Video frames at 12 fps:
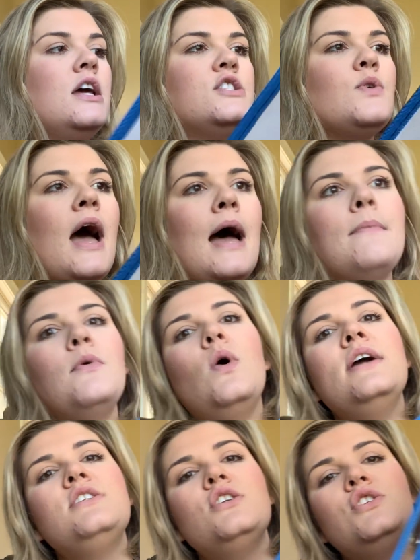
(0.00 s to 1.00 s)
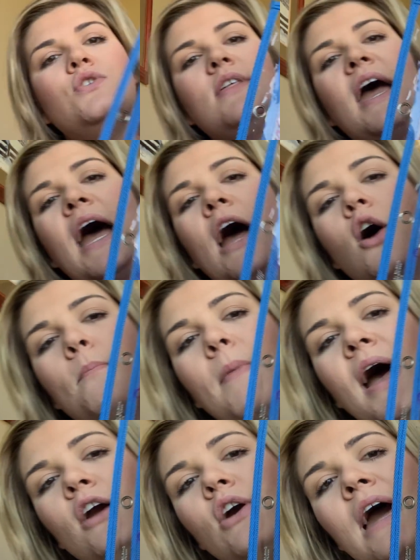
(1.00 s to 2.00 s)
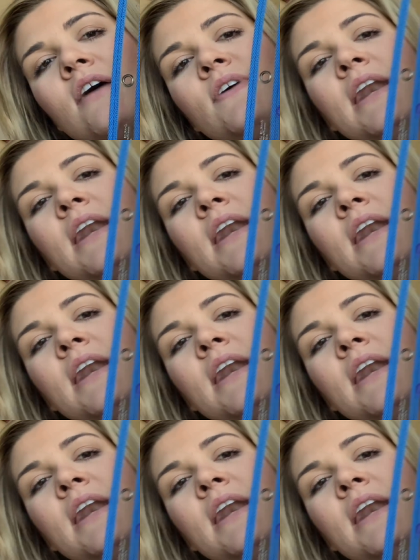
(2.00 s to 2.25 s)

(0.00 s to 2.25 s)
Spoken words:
So I'm going to do that on my graph,